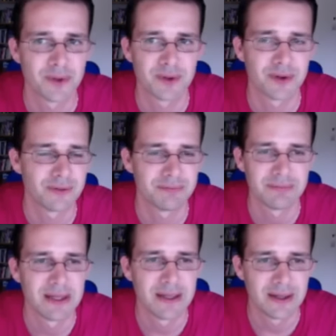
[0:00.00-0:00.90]
or
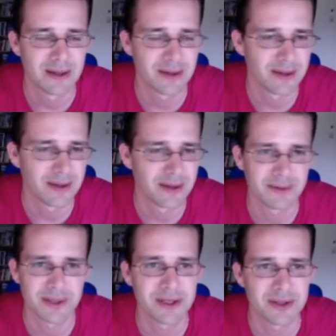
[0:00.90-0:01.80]
uh,
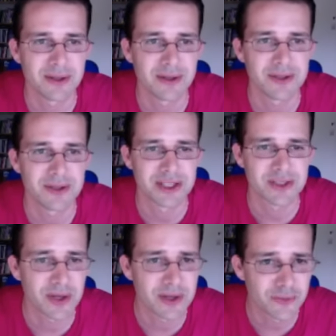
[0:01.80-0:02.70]
in in
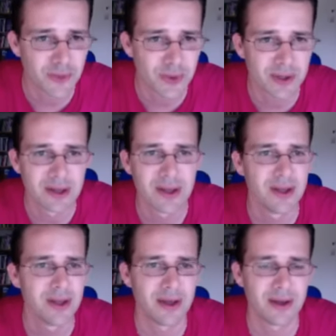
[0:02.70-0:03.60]
chess24.
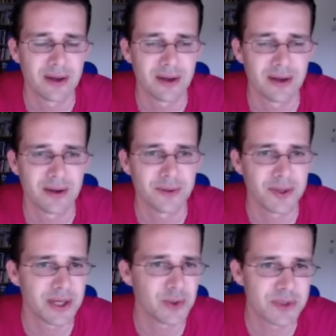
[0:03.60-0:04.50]
Uh, you
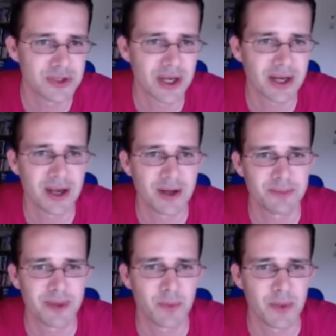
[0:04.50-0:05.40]
can always check
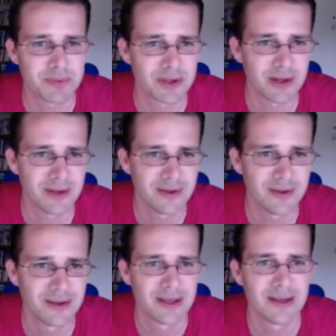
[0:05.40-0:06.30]
out my website
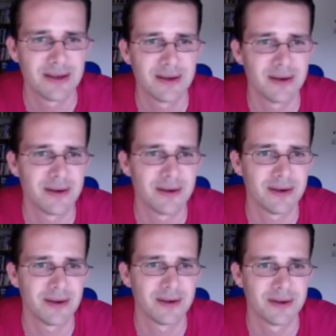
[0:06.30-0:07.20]

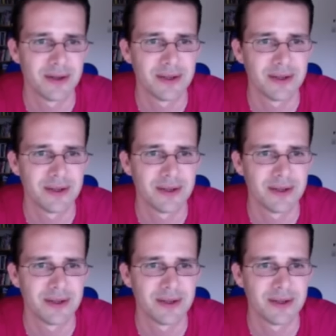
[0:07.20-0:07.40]
uh,